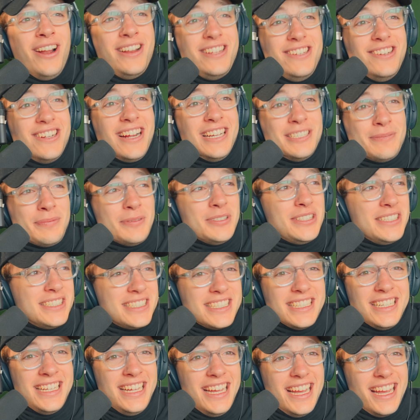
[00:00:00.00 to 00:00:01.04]
one of you guys put this
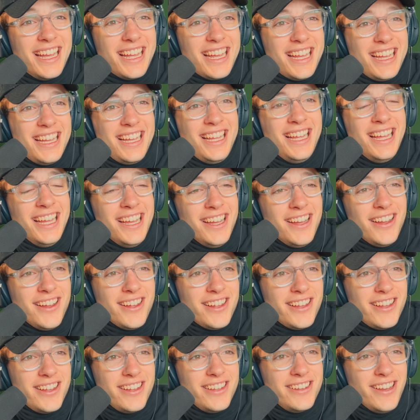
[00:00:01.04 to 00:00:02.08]
in here?
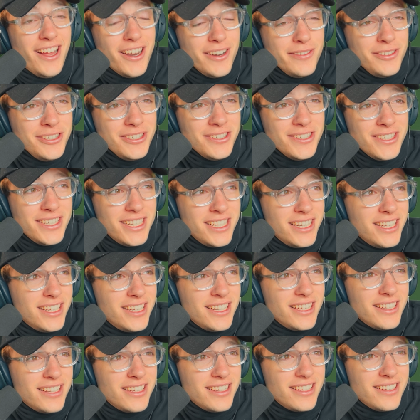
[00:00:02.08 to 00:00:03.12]
None of you?
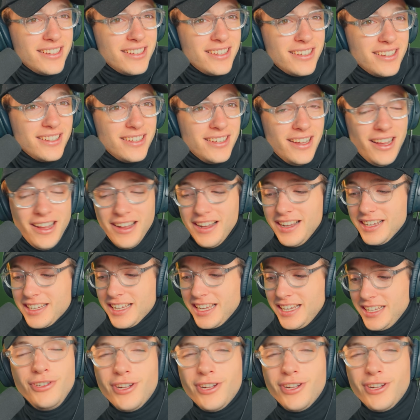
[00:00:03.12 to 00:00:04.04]
Oh, okay.